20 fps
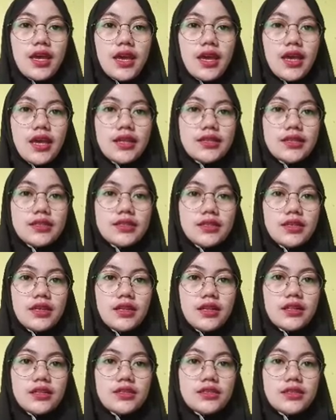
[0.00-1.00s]

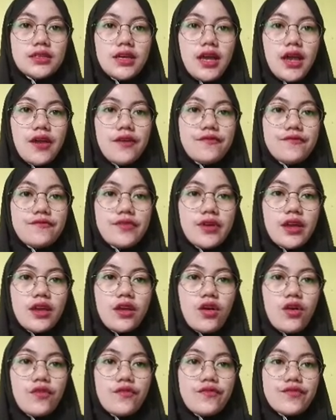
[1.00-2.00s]
entitled the effect
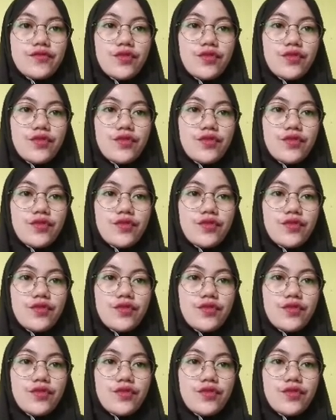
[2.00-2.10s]
of